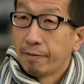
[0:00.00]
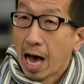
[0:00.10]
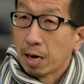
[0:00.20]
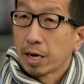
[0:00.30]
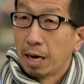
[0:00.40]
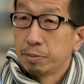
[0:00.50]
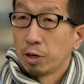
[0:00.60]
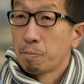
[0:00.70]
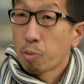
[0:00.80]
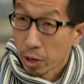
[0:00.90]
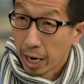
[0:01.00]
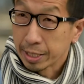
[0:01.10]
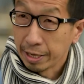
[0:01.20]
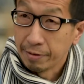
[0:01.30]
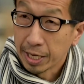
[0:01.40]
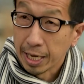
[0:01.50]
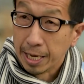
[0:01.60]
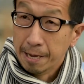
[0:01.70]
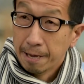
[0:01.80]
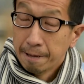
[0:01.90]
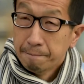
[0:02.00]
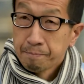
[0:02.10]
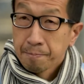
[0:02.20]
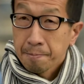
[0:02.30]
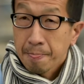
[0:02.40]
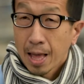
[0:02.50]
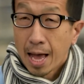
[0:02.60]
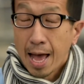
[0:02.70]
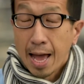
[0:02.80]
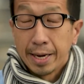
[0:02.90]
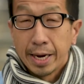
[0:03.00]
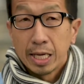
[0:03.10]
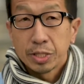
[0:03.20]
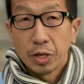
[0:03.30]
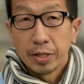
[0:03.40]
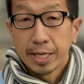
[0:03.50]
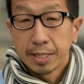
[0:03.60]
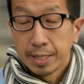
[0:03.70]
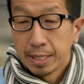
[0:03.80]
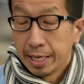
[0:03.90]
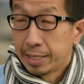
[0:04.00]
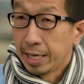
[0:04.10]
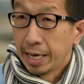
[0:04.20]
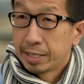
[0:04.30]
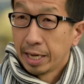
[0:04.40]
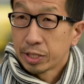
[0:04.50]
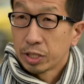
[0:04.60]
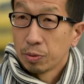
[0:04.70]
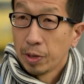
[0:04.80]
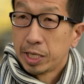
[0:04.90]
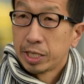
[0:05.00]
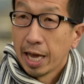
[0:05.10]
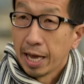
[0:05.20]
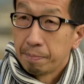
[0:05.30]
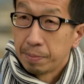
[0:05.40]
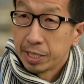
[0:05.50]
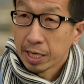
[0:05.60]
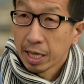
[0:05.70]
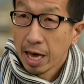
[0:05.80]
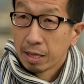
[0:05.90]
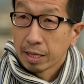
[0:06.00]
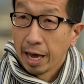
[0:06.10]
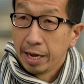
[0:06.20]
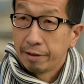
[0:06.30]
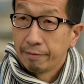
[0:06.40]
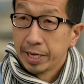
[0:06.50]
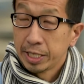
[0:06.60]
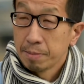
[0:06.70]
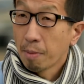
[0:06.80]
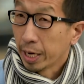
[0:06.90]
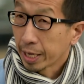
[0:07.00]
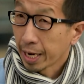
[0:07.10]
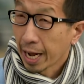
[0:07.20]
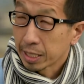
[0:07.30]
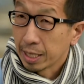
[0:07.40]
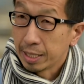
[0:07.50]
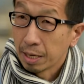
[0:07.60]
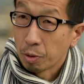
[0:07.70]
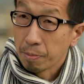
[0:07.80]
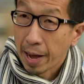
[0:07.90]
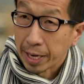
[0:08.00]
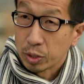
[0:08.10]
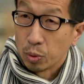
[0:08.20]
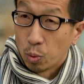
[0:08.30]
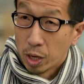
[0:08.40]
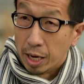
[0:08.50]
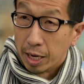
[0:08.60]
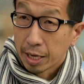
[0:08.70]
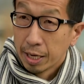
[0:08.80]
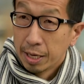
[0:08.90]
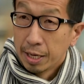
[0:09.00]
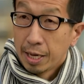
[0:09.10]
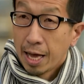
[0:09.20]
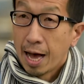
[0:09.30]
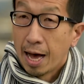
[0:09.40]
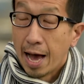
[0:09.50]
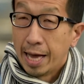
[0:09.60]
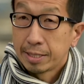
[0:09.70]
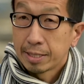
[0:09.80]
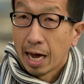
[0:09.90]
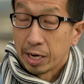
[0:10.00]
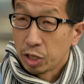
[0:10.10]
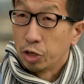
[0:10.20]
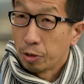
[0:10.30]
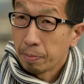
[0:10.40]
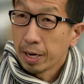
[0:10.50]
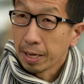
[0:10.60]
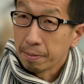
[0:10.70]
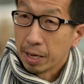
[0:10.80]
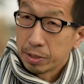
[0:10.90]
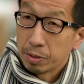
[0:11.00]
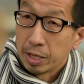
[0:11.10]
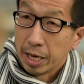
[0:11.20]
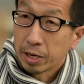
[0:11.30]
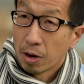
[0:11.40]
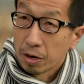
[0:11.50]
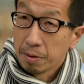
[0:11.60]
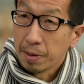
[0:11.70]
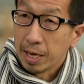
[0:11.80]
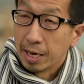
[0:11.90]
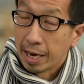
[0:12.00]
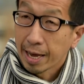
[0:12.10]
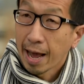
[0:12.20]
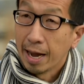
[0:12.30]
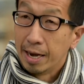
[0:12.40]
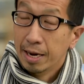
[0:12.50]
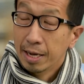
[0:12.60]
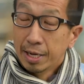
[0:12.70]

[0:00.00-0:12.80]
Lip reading: outcomes on productivity. And so this is the extent to which a particular healthcare intervention might get actually someone back to work and start contributing to the economy again.